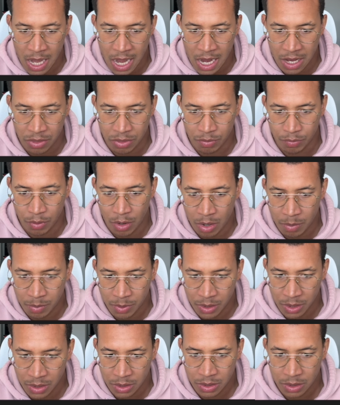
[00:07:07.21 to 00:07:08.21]

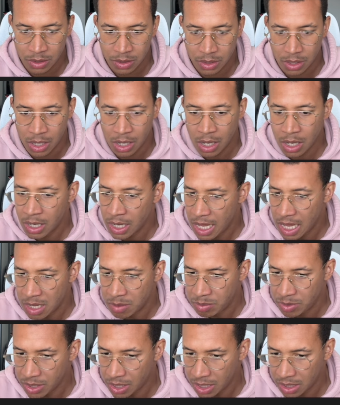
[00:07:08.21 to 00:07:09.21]
Anthropic
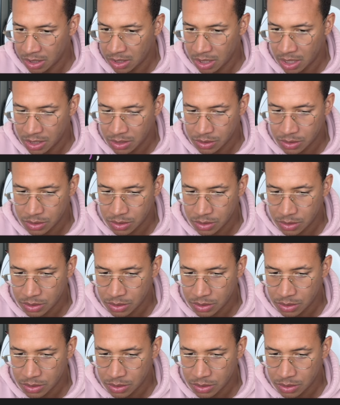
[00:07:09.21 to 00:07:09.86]
API client.